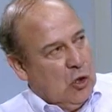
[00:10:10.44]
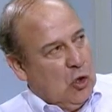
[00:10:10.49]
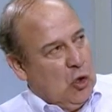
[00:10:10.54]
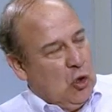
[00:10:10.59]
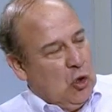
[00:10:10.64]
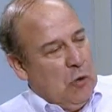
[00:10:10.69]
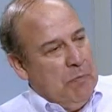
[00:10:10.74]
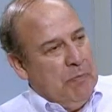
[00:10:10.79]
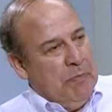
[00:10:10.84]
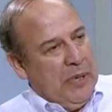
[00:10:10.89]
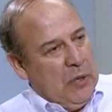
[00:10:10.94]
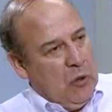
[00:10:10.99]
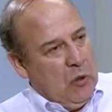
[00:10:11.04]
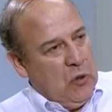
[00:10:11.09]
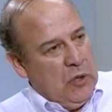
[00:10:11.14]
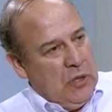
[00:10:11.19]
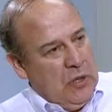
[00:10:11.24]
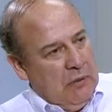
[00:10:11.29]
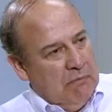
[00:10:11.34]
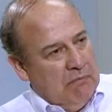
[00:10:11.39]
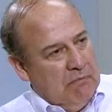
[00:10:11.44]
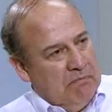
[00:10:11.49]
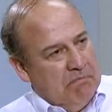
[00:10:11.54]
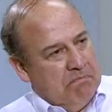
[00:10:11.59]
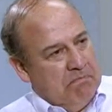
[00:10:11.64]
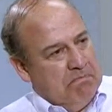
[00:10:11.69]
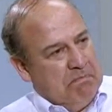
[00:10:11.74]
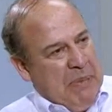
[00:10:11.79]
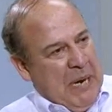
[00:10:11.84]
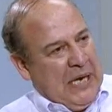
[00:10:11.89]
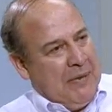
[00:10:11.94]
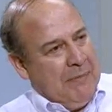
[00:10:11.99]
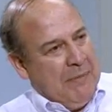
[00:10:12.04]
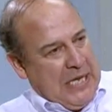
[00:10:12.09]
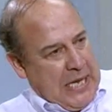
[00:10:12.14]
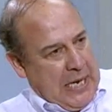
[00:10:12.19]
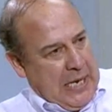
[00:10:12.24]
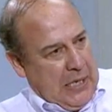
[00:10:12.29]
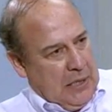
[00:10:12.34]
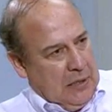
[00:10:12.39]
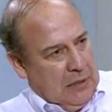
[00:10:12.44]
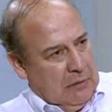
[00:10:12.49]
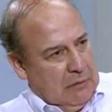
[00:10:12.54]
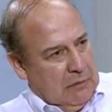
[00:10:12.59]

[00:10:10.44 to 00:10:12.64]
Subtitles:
Compre hoy, pague mañana.